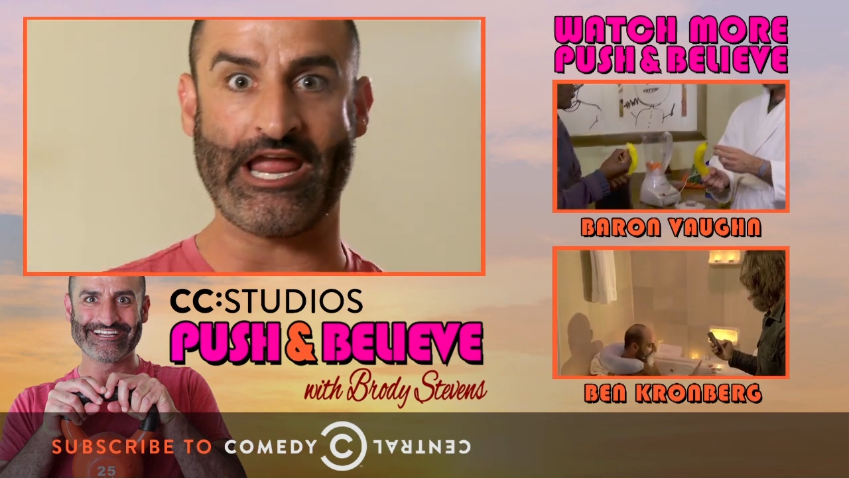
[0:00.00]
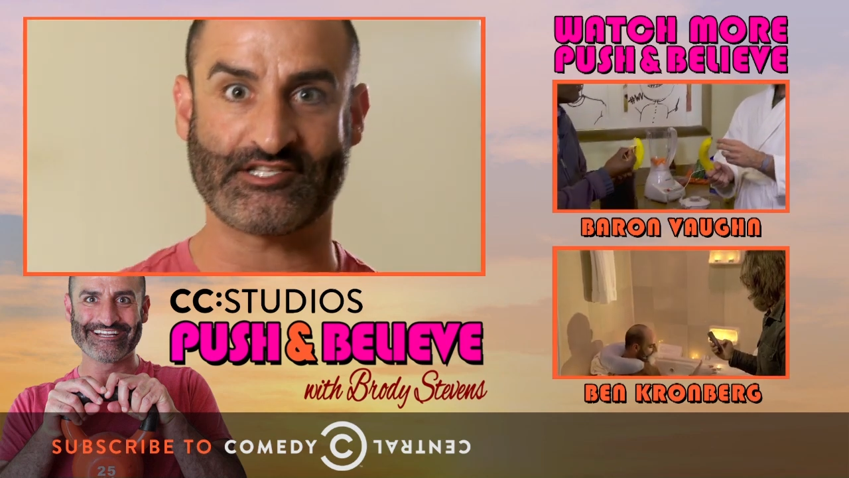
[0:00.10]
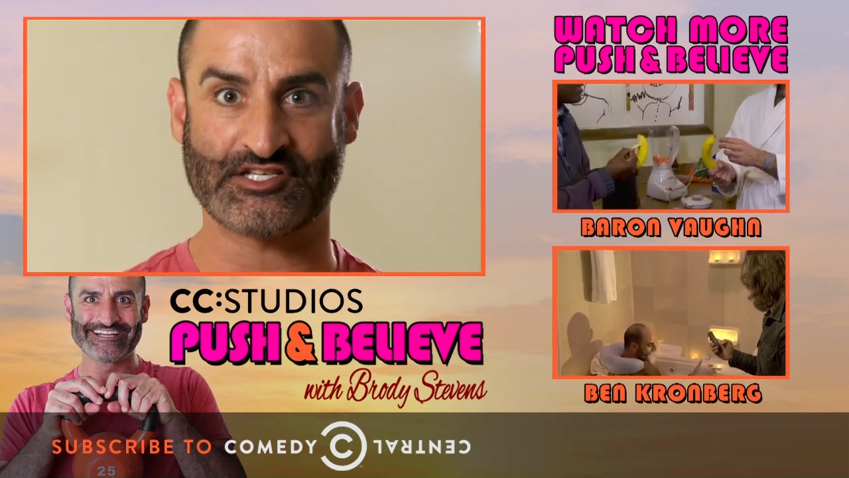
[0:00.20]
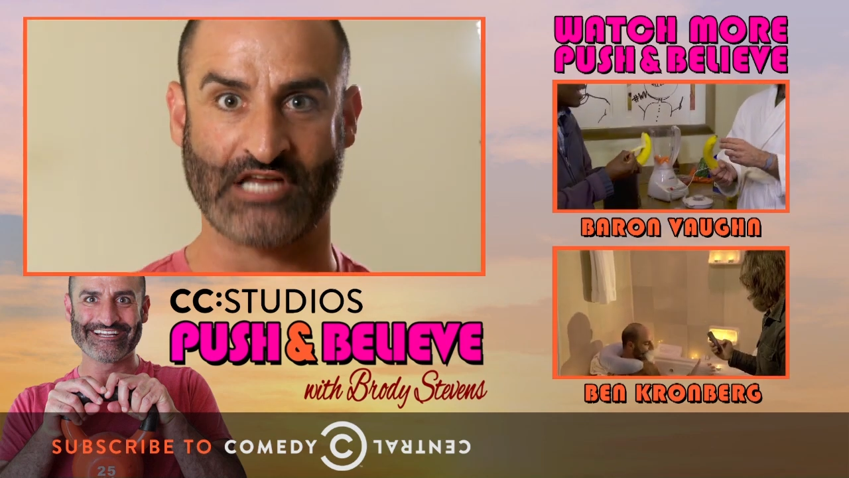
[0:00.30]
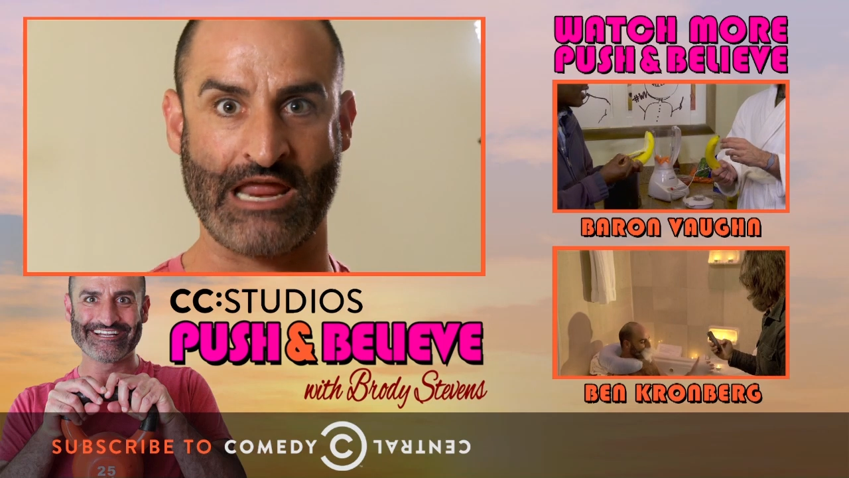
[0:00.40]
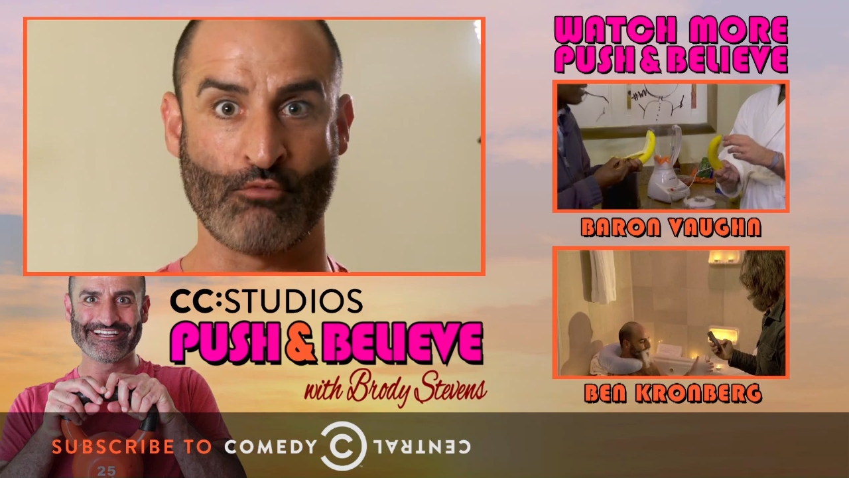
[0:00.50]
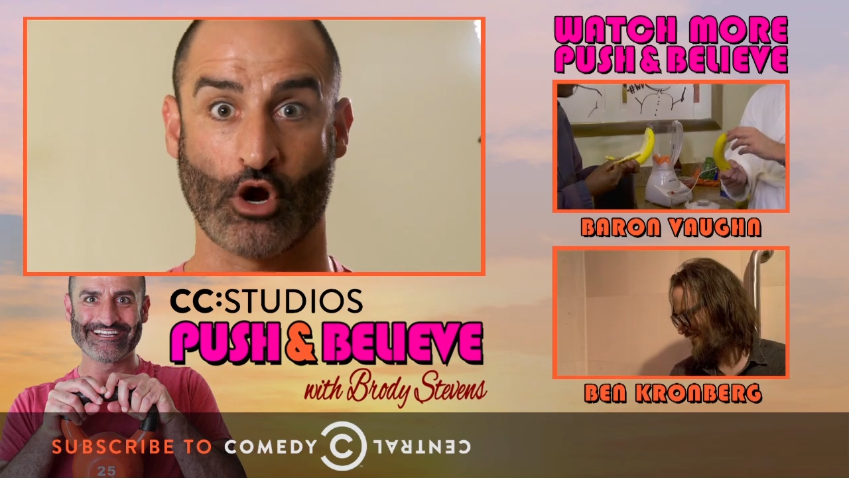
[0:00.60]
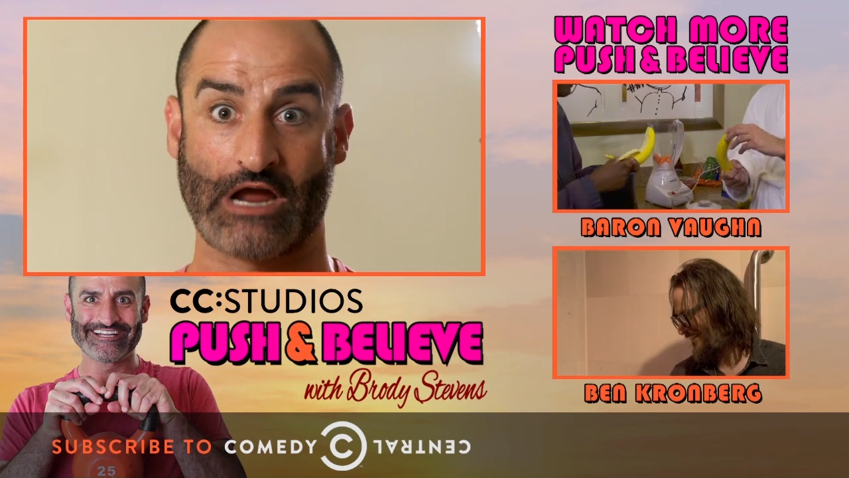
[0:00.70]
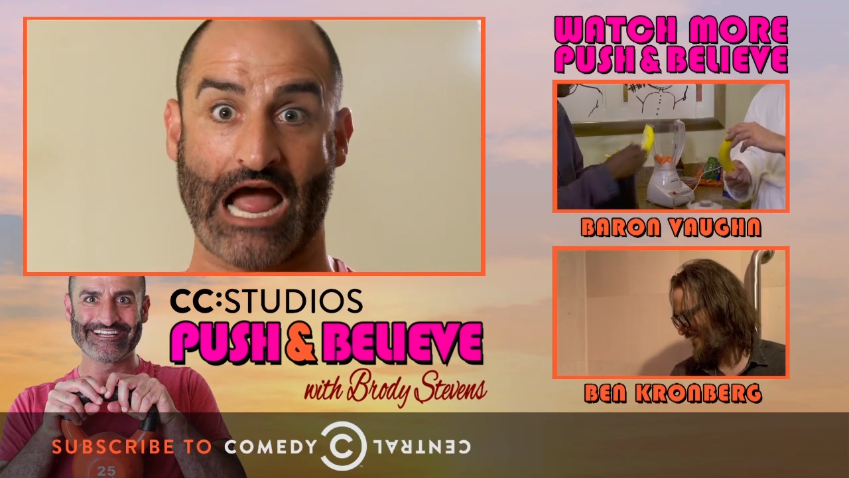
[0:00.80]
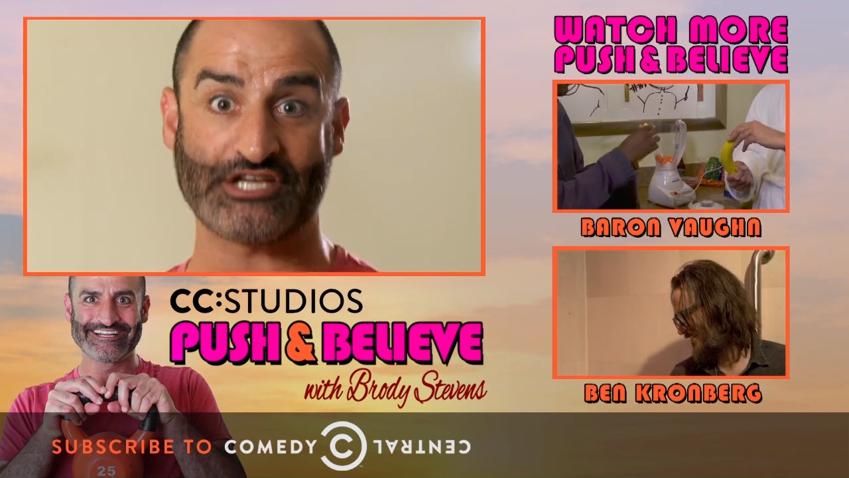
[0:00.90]
It's
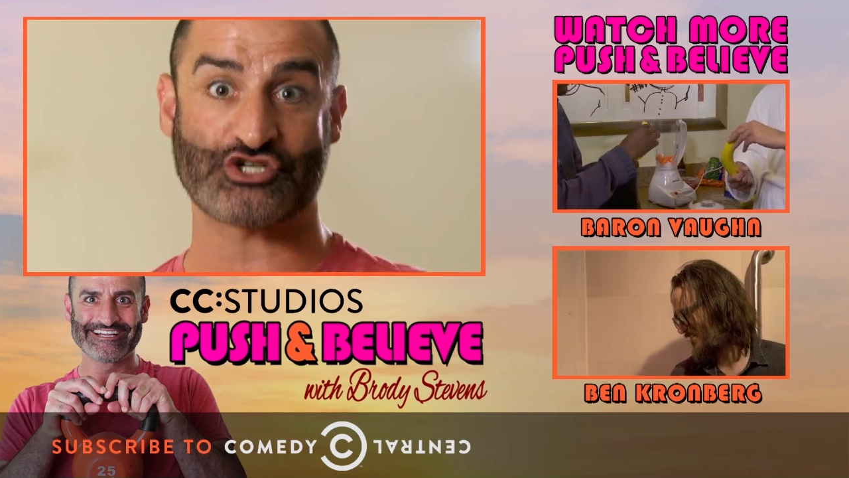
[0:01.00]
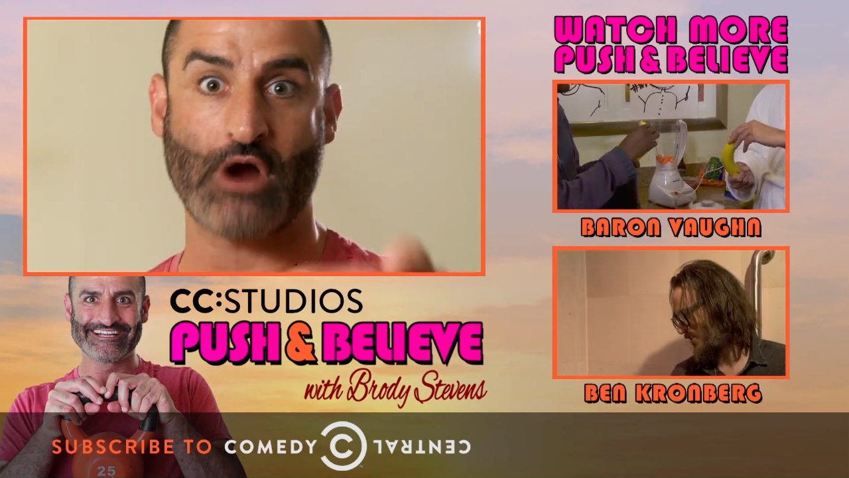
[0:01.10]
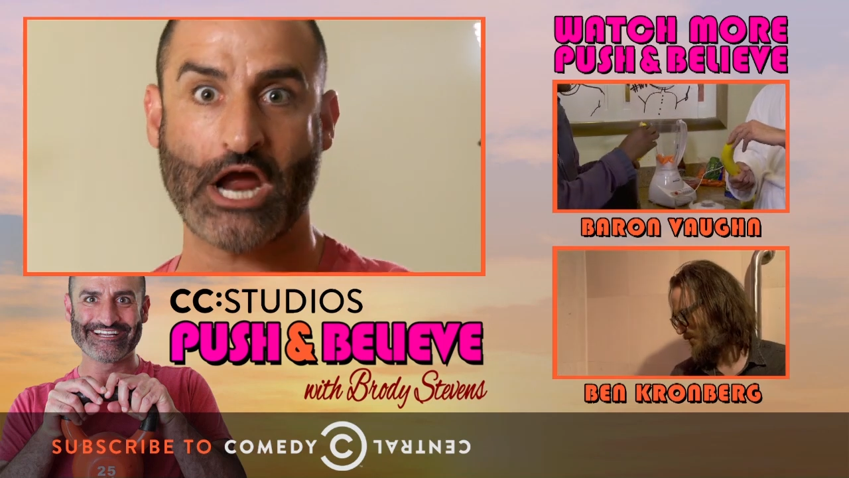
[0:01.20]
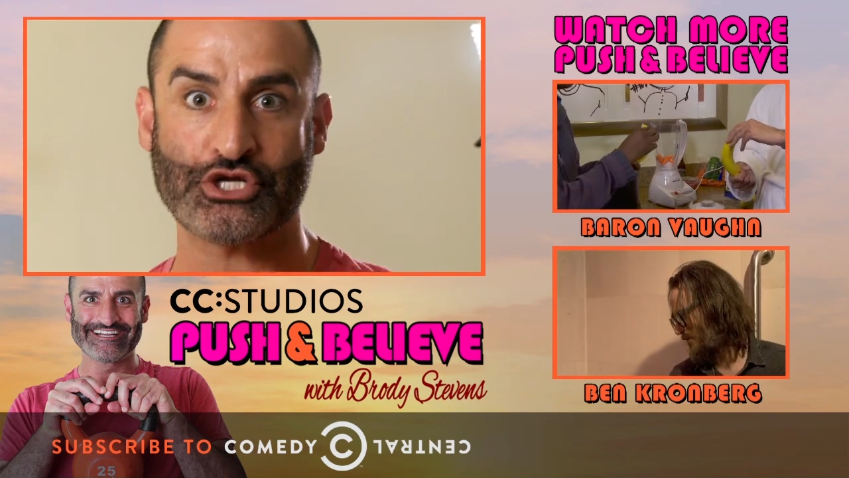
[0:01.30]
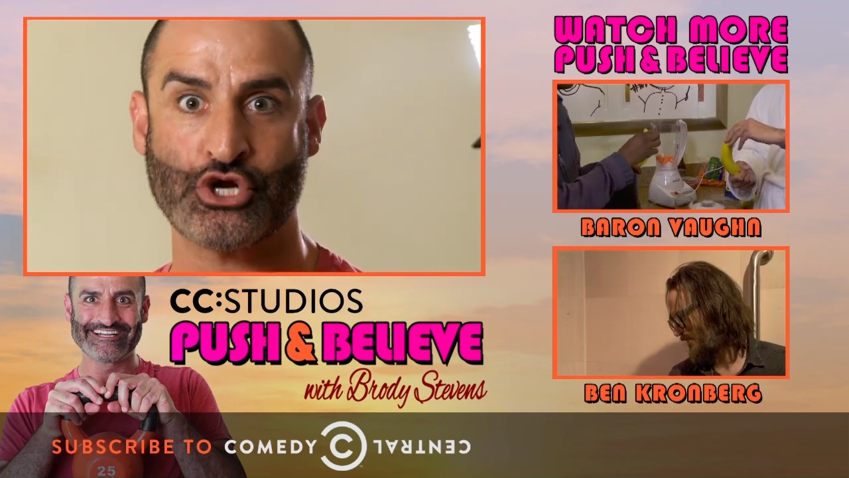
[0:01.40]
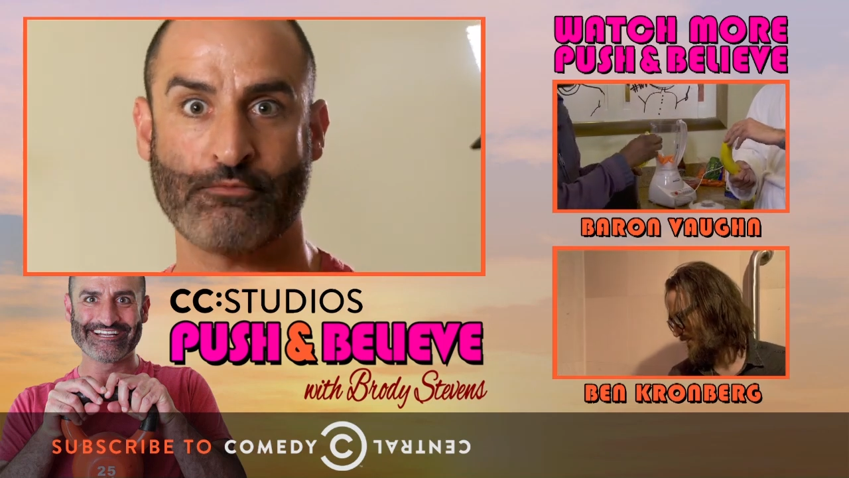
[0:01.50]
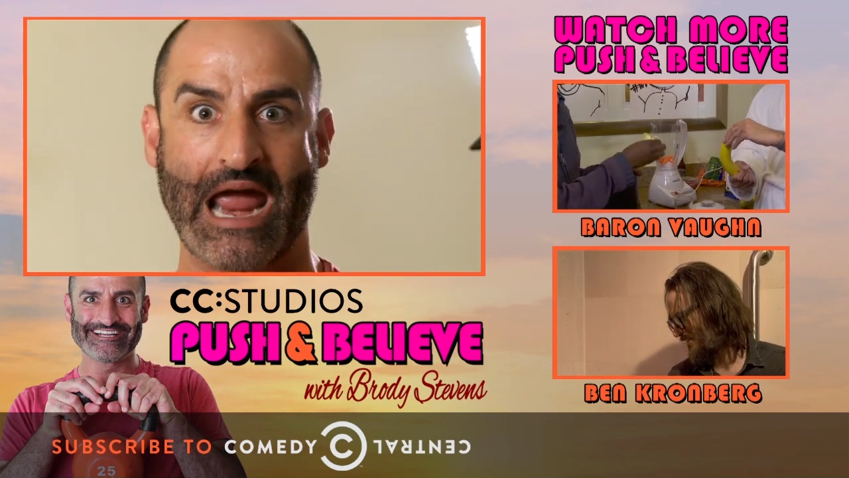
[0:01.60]
teamwork. I scratch your